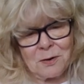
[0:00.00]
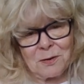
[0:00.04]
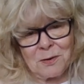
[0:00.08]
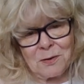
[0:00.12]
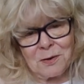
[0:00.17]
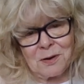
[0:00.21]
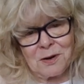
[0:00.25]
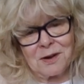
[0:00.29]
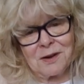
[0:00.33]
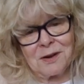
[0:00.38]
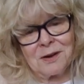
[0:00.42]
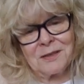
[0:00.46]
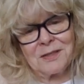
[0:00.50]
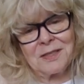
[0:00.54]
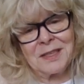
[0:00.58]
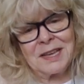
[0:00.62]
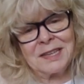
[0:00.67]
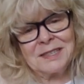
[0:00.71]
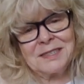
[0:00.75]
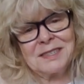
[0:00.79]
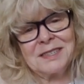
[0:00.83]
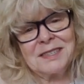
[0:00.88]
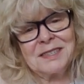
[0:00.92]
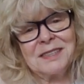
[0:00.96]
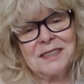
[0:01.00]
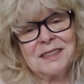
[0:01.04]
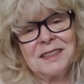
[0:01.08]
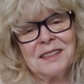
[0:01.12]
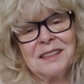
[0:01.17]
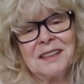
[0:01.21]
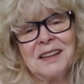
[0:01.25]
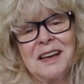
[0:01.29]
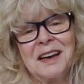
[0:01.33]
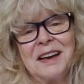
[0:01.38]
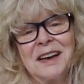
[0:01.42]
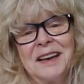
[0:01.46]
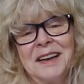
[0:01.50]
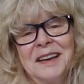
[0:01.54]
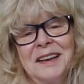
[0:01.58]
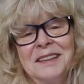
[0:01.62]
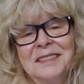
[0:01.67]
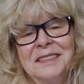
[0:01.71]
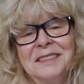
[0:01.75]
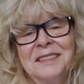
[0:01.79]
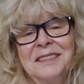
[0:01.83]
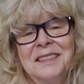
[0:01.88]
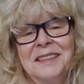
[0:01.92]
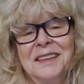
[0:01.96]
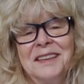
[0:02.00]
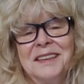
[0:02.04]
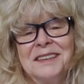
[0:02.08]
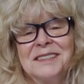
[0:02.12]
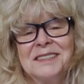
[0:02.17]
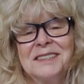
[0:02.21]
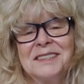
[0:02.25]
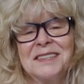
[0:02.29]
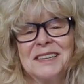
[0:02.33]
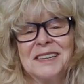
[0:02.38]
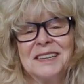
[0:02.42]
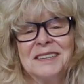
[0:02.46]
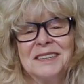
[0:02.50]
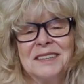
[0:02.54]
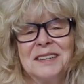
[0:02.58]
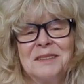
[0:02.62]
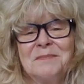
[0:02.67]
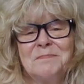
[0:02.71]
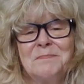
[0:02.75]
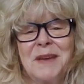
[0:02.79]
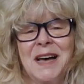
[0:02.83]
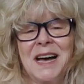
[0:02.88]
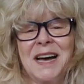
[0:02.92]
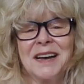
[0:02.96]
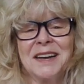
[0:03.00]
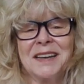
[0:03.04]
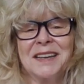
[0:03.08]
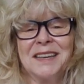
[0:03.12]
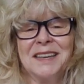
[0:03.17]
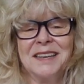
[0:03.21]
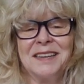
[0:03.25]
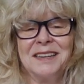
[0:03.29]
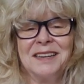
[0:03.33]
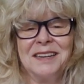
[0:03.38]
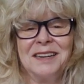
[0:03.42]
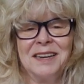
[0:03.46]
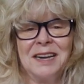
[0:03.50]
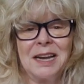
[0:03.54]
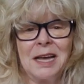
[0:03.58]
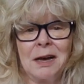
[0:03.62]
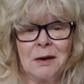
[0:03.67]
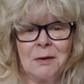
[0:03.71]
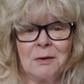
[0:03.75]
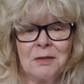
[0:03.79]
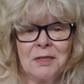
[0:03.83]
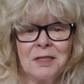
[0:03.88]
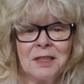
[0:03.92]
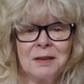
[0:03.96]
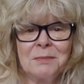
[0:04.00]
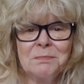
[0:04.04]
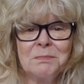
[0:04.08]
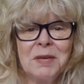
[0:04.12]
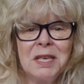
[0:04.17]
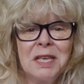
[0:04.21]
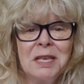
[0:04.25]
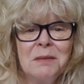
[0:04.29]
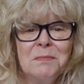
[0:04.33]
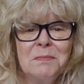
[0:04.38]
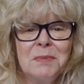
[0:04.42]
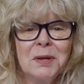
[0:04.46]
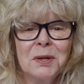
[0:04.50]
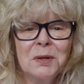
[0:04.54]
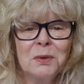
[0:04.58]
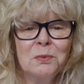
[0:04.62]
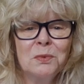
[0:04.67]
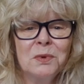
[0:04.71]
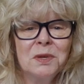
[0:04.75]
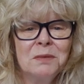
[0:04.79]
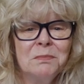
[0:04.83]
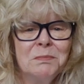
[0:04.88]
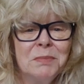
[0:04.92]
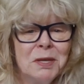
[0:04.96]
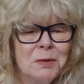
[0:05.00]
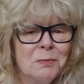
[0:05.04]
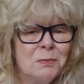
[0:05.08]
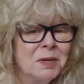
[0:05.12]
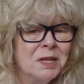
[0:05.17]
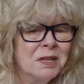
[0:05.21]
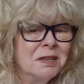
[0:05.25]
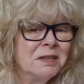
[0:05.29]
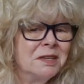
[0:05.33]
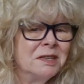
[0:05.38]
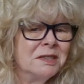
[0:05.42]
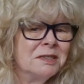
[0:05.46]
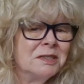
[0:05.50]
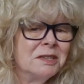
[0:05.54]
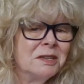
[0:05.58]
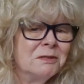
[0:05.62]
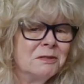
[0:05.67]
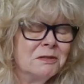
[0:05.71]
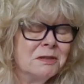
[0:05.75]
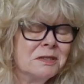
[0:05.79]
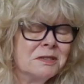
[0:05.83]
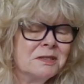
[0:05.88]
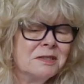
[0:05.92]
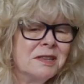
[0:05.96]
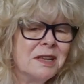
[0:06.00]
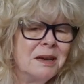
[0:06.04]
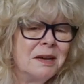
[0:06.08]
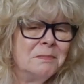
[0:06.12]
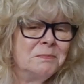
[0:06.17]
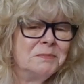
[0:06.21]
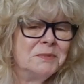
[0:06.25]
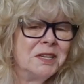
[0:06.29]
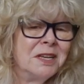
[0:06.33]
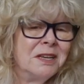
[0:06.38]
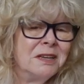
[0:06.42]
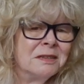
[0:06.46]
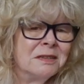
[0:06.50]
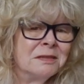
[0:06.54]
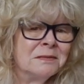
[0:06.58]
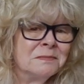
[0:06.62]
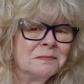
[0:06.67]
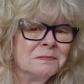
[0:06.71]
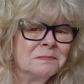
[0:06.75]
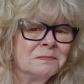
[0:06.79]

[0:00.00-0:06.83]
Or are they sliding the agenda back in now that people would be willing to accept it?